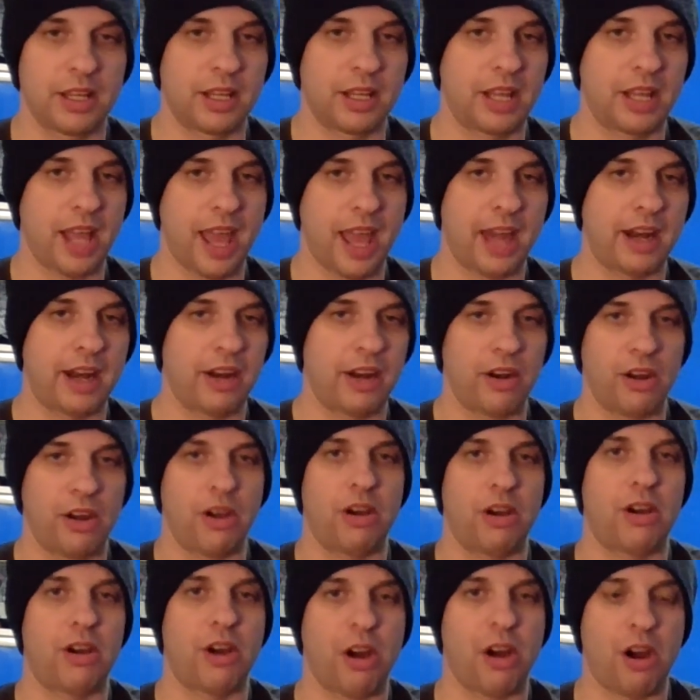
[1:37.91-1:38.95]
Canon
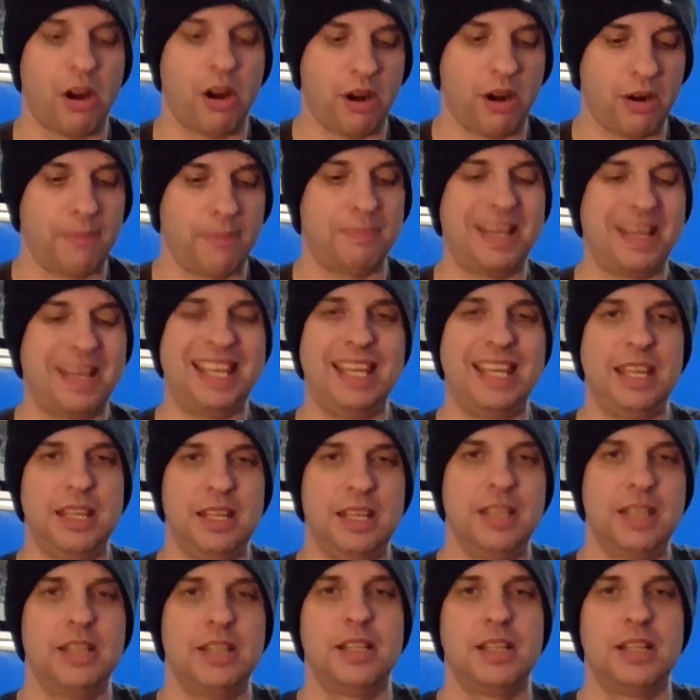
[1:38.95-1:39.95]
RP,